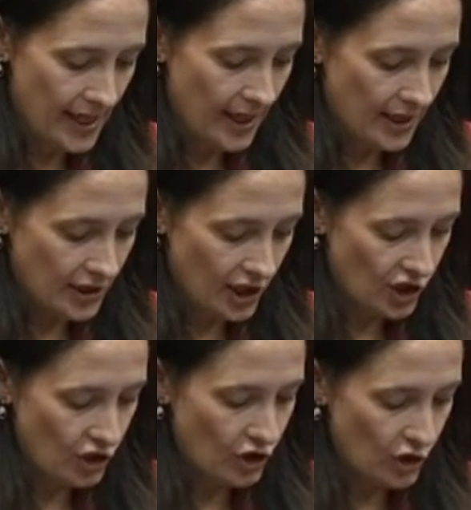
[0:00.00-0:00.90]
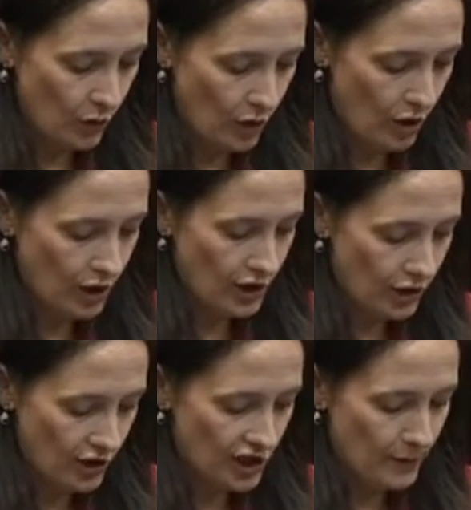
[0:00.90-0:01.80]
in addition to all
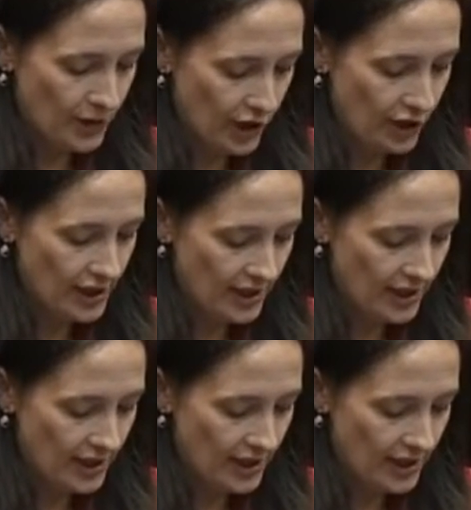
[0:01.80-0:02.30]
current maternity